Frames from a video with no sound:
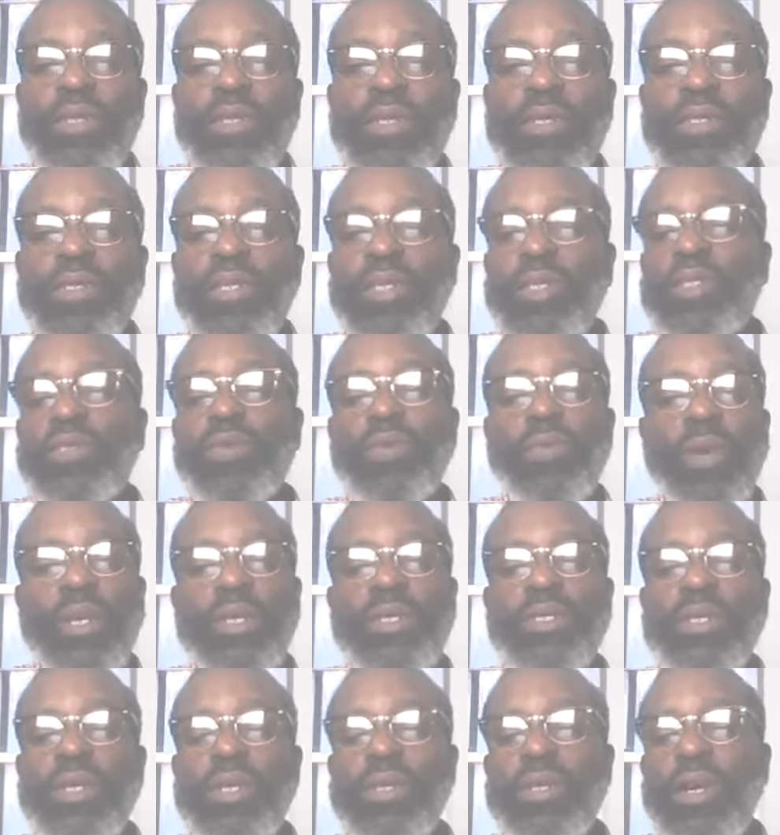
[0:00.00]

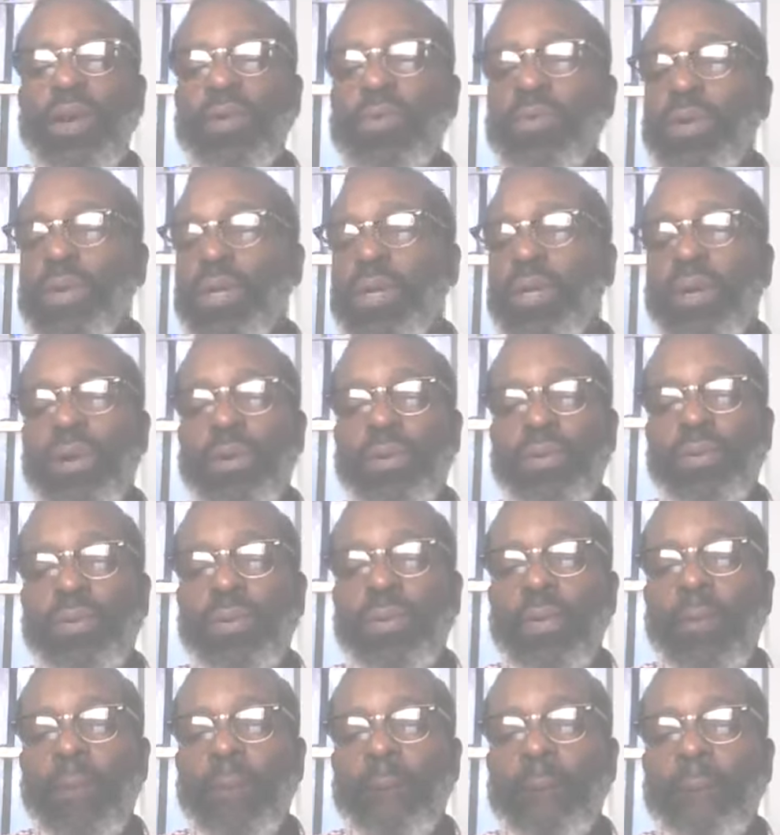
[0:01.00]
situation that we go
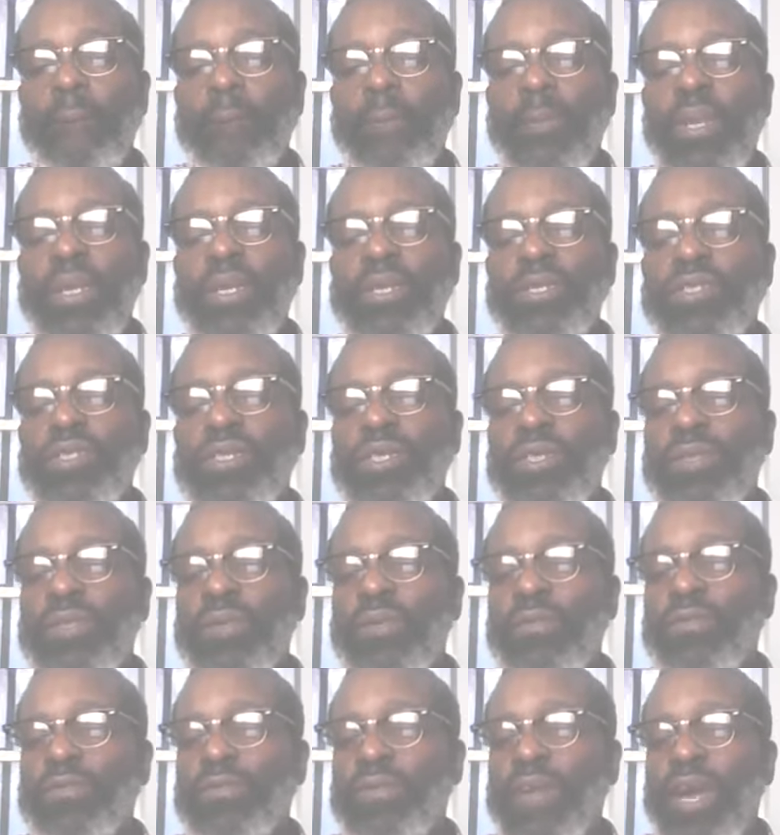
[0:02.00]
through is just a
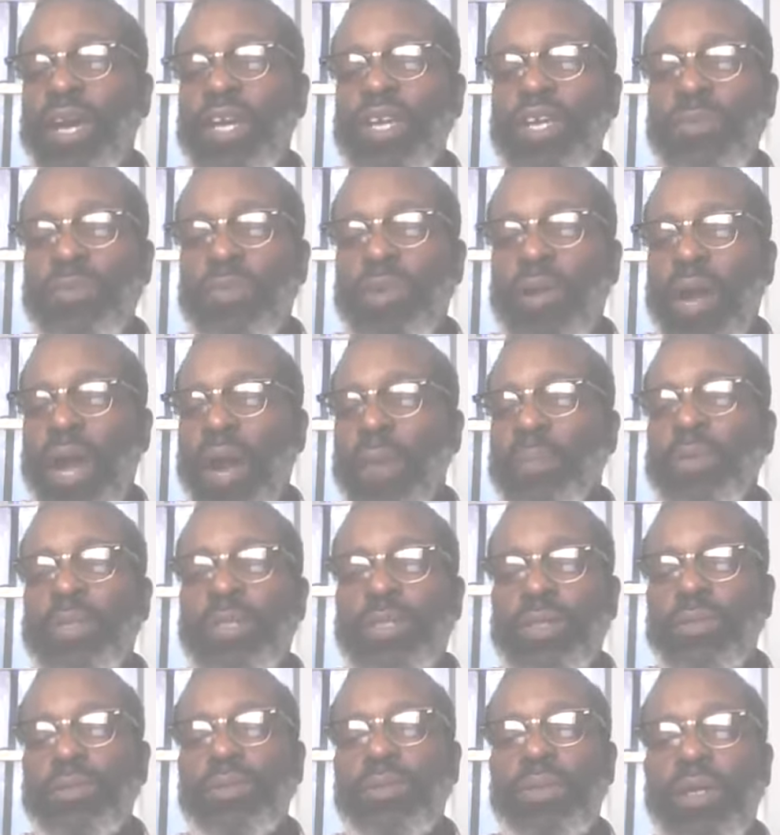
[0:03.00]
valuable
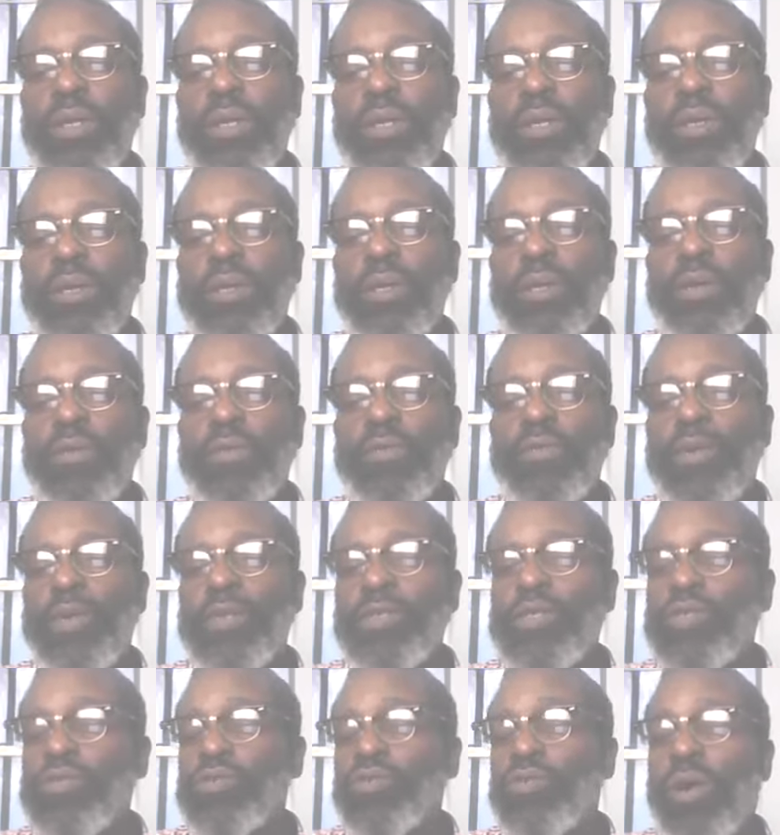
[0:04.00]
opportunity for us
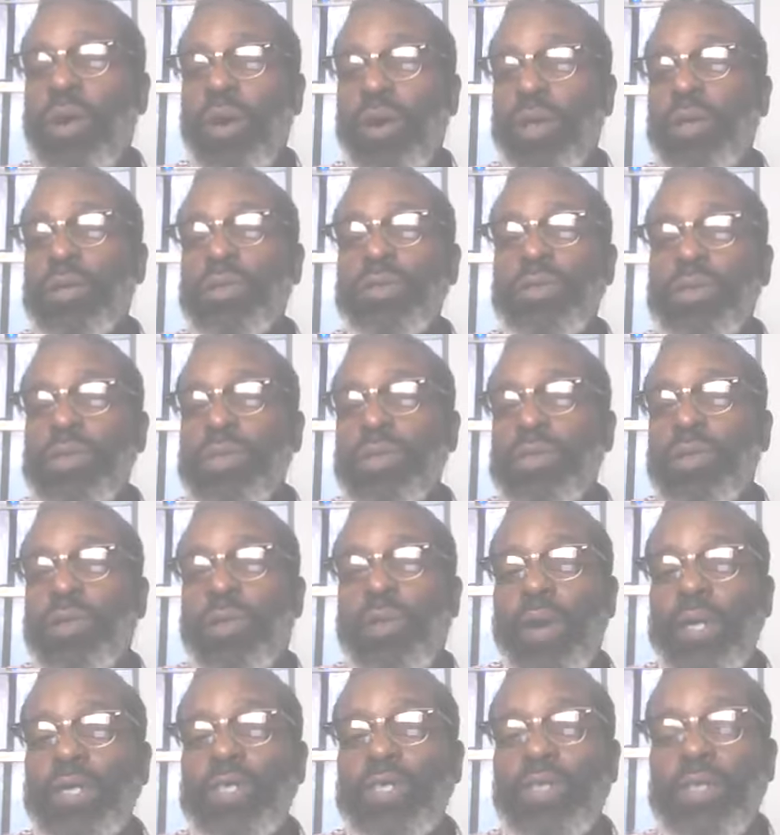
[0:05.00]
to draw closer to
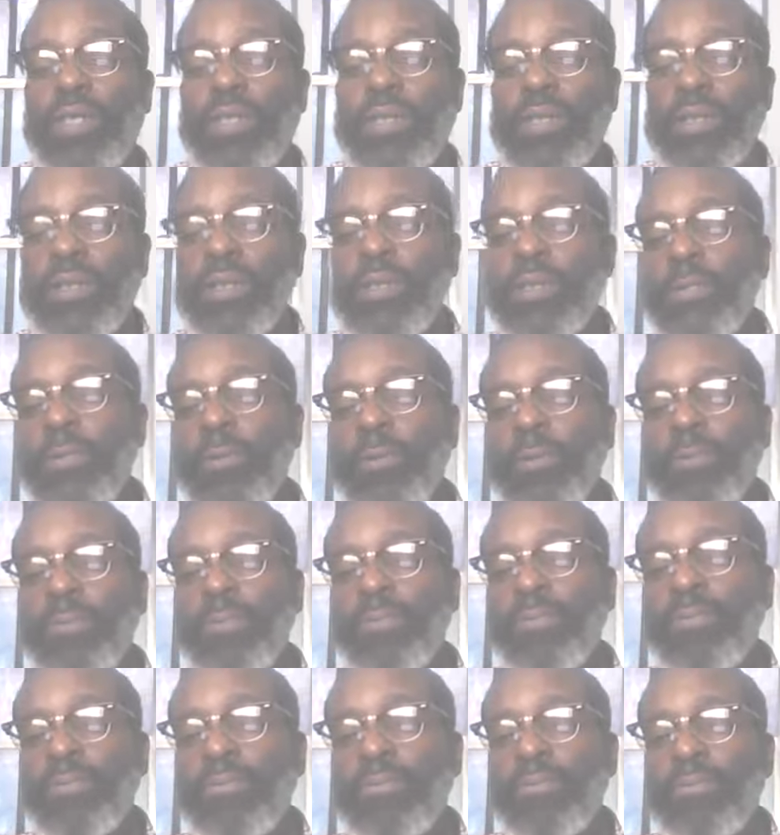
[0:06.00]
Christ Jesus.
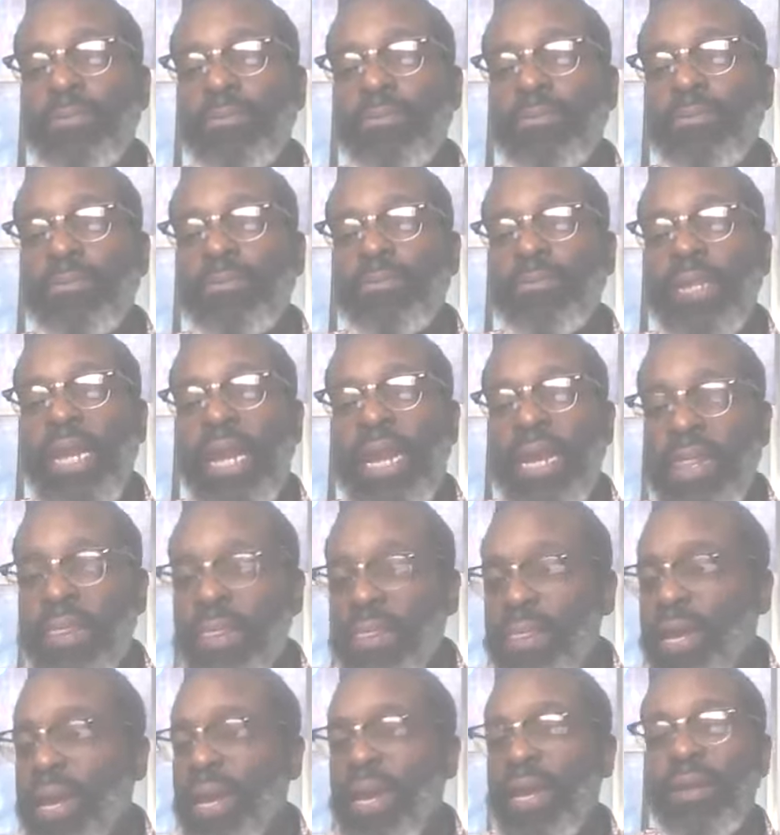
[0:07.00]
And
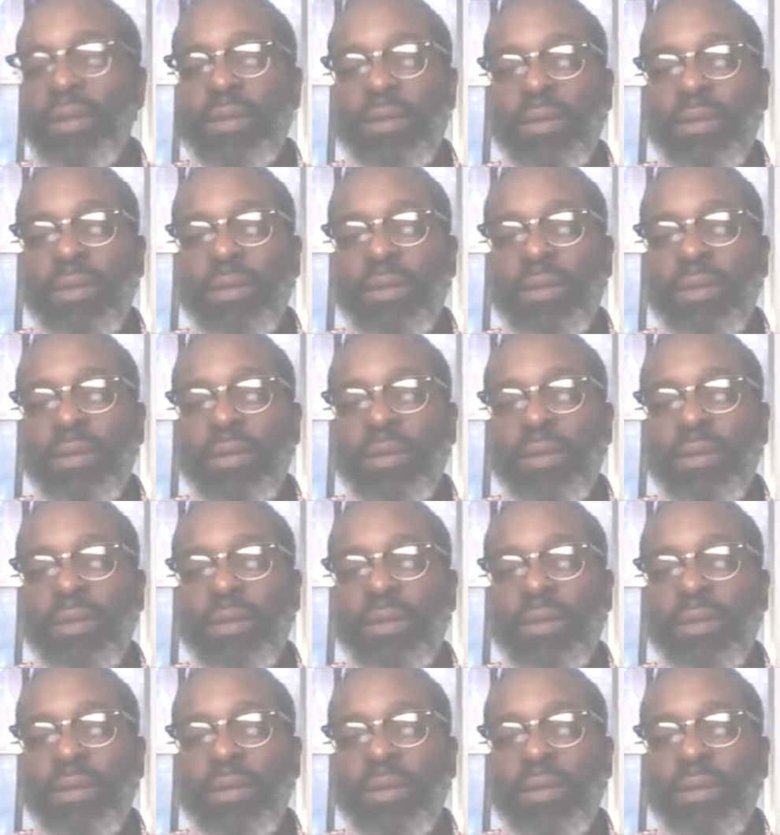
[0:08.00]
that